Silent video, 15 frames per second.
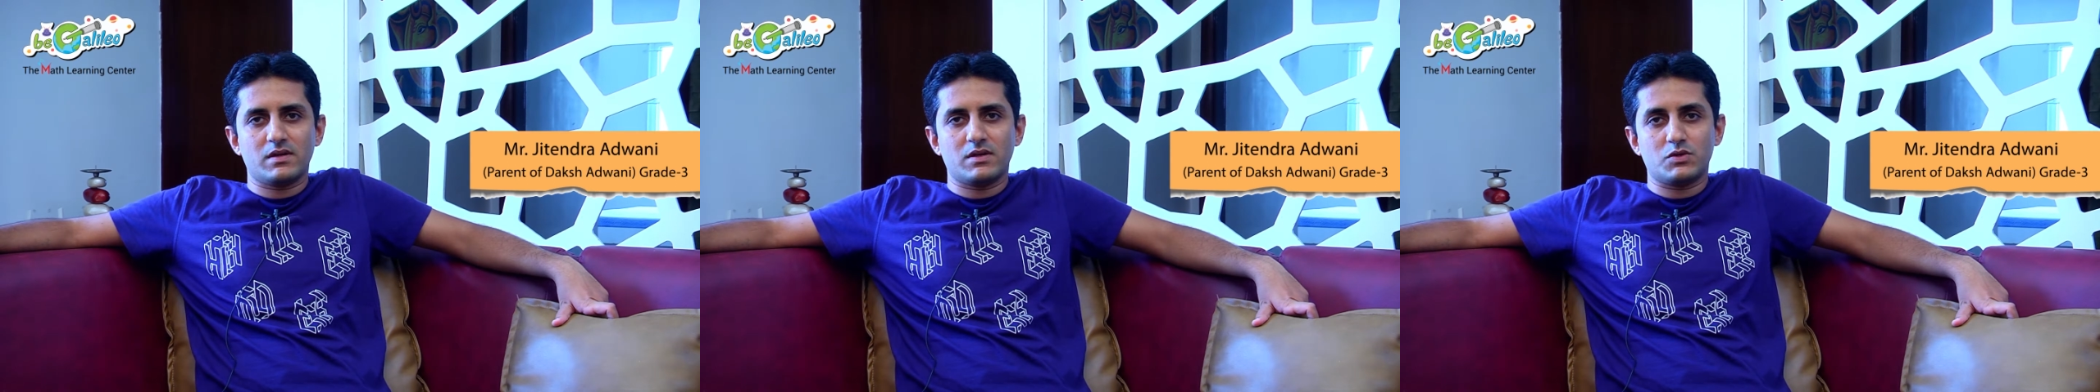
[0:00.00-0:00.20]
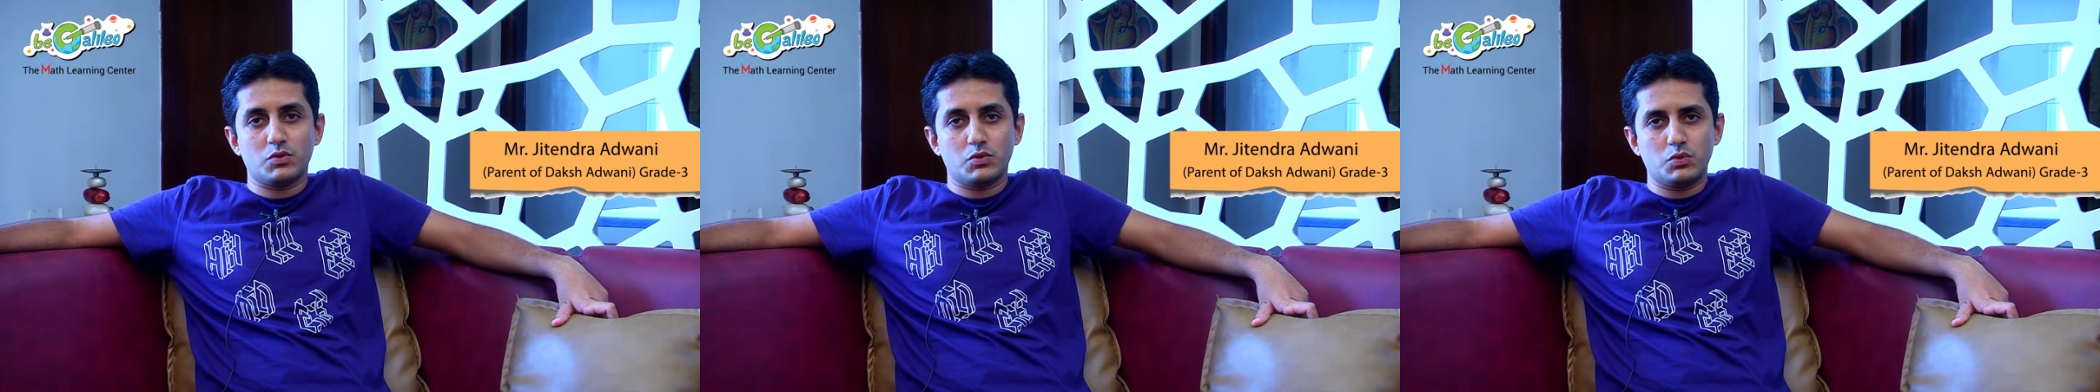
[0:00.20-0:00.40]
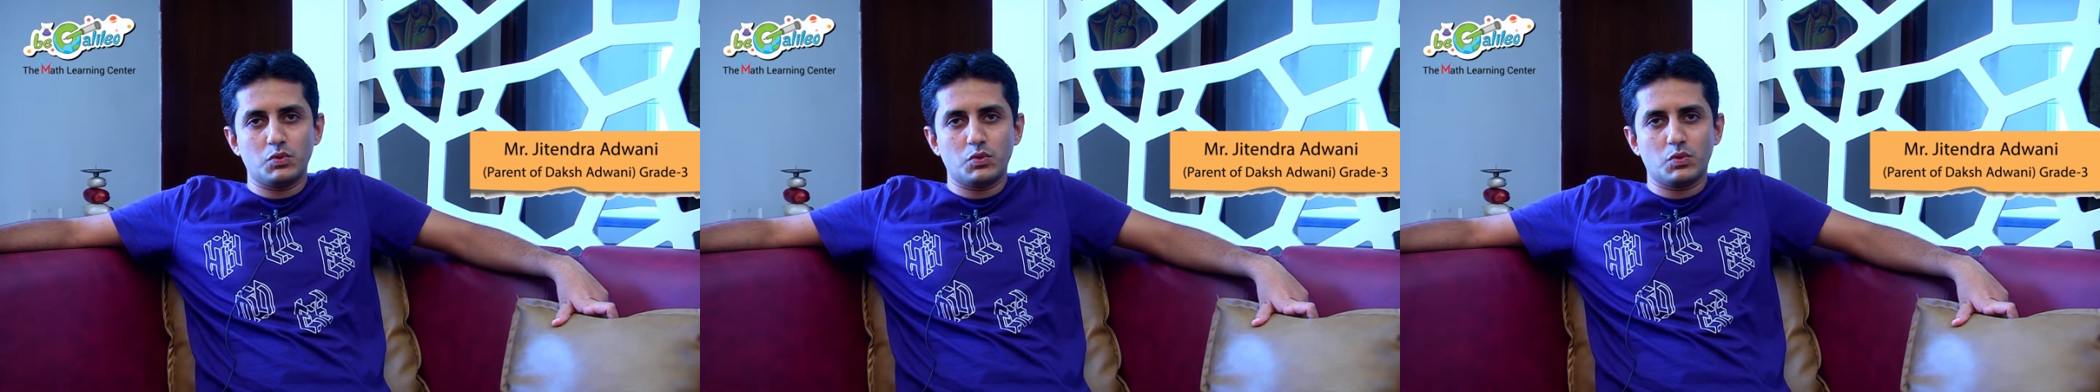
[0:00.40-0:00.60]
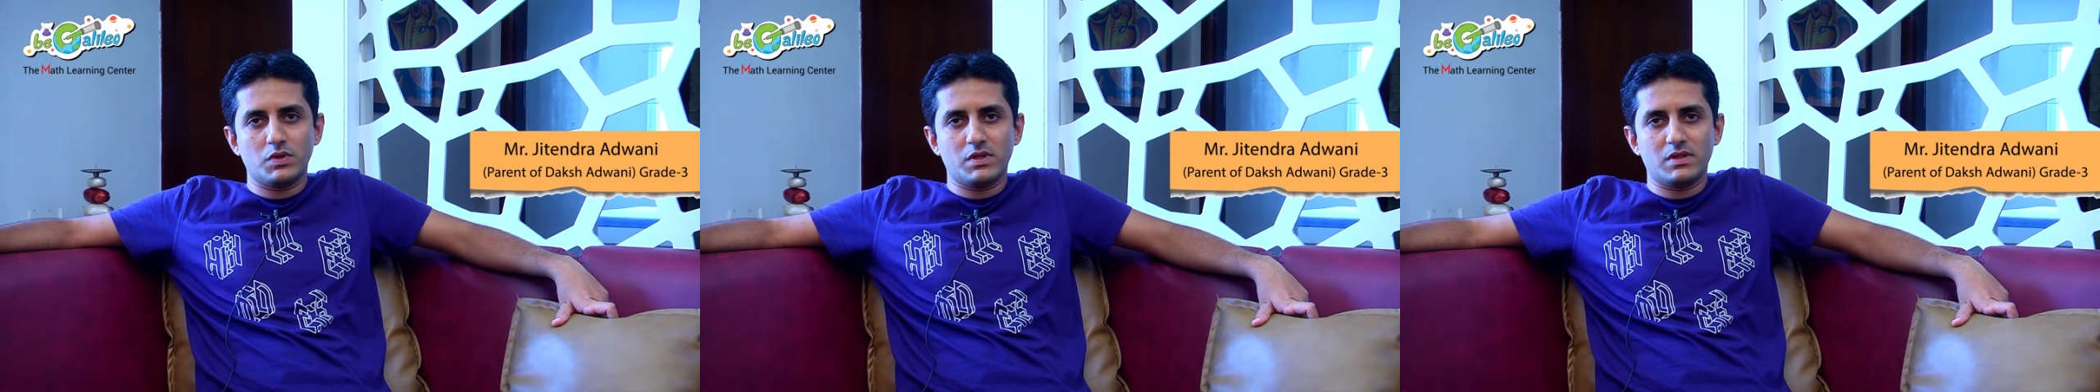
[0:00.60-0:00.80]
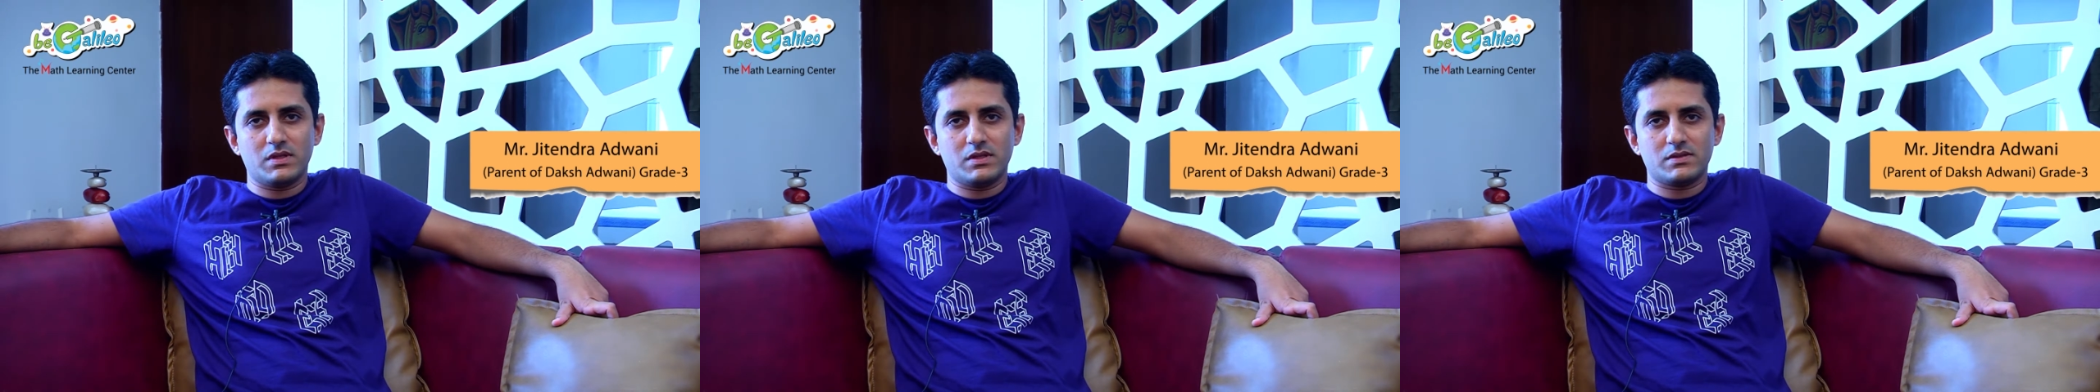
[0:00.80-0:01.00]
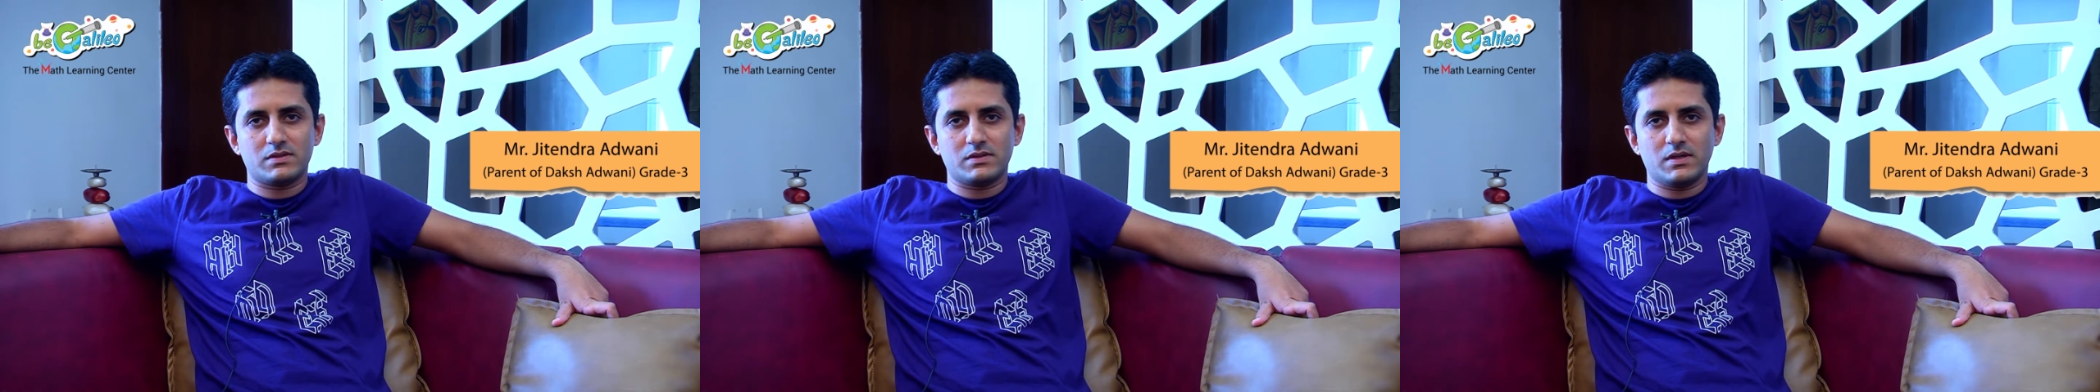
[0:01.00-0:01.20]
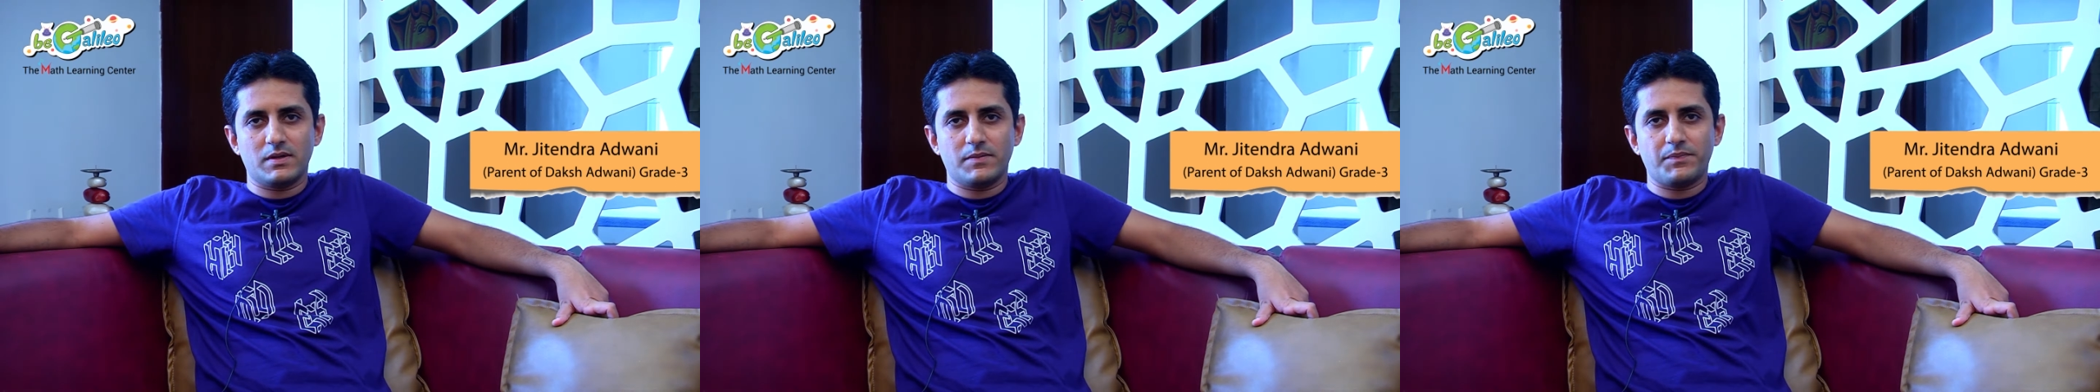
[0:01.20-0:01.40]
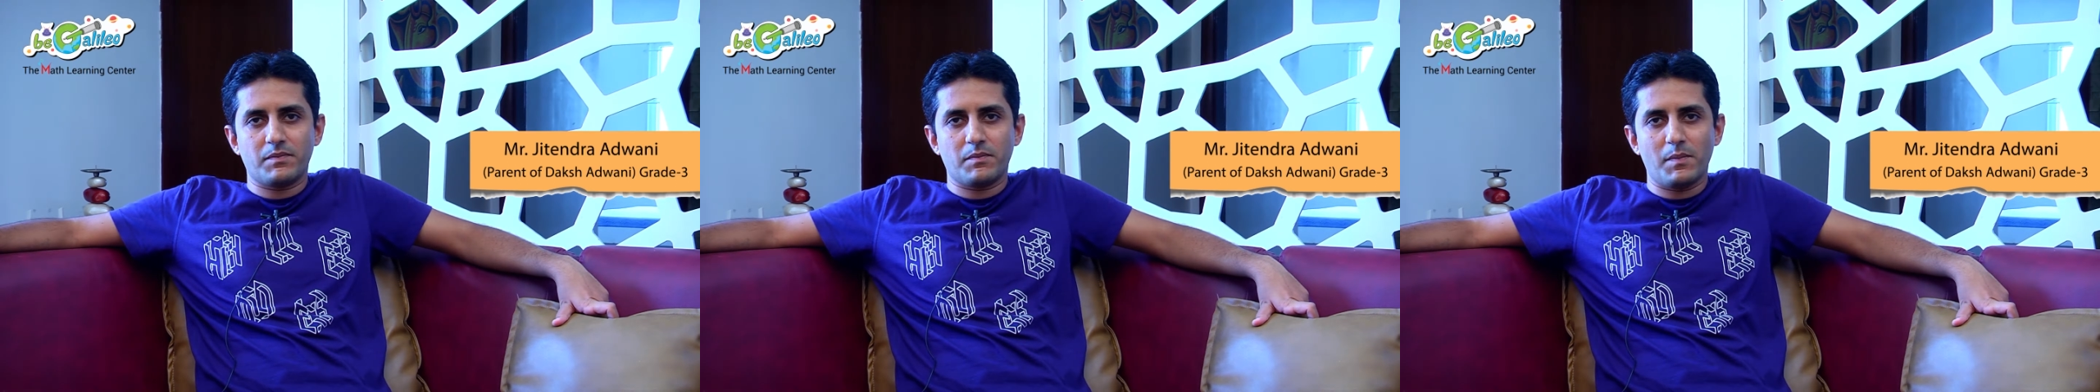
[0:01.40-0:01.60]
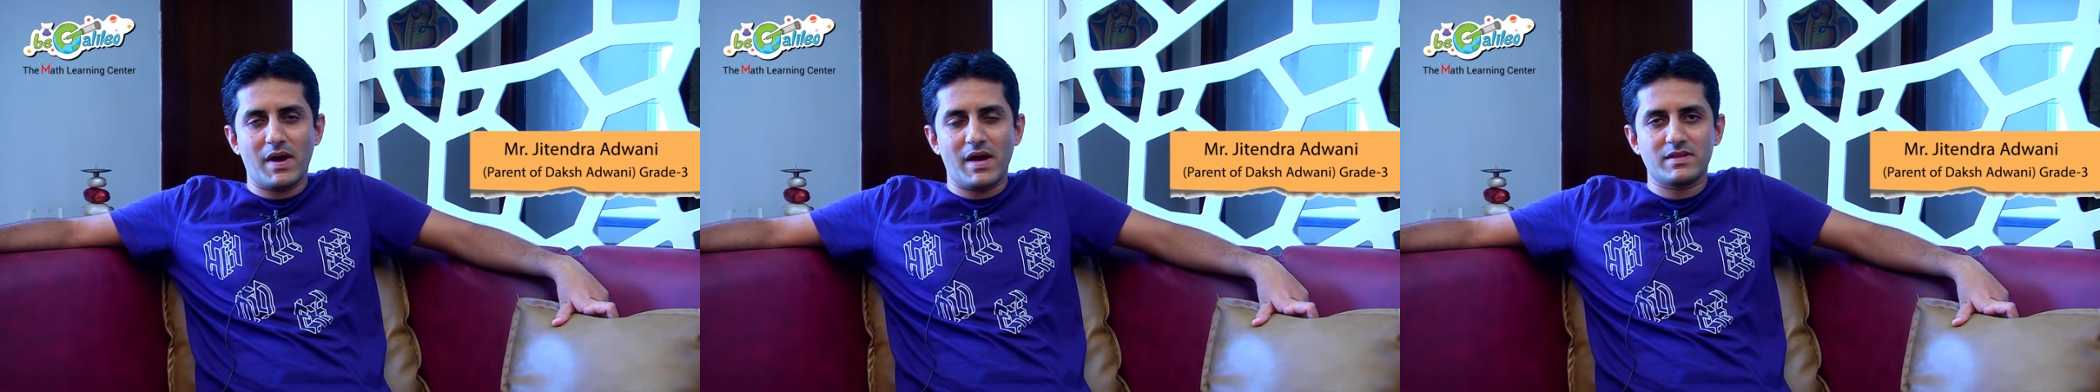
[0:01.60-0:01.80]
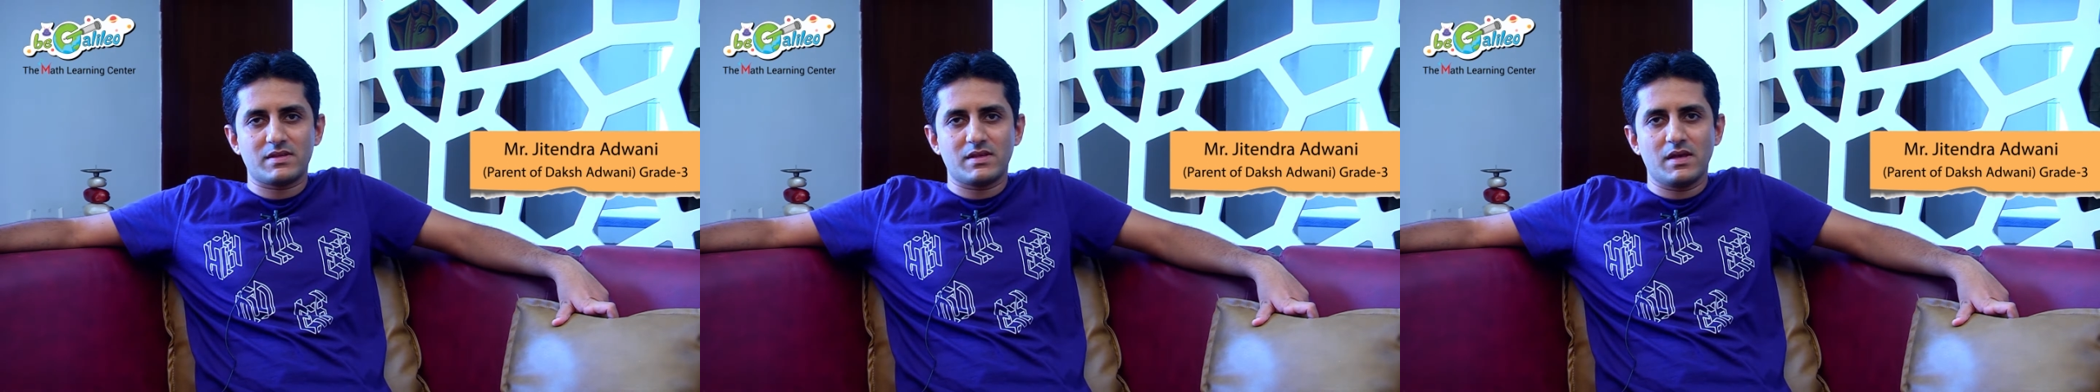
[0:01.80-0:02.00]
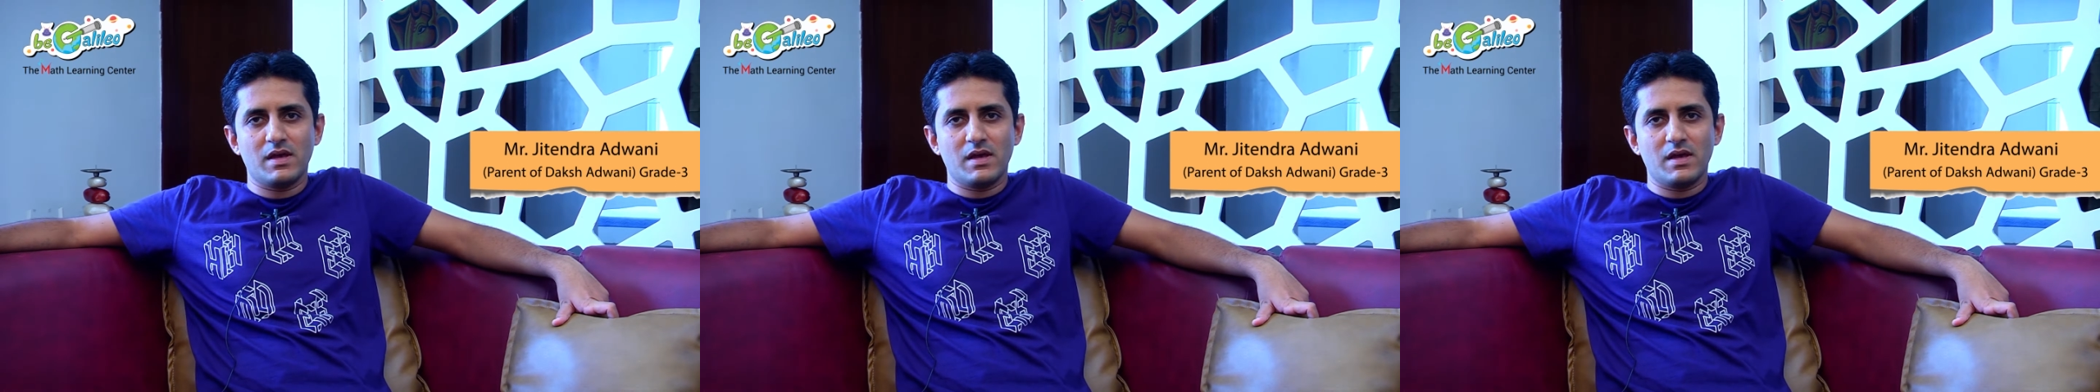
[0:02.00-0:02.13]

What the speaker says: to do good in this maths.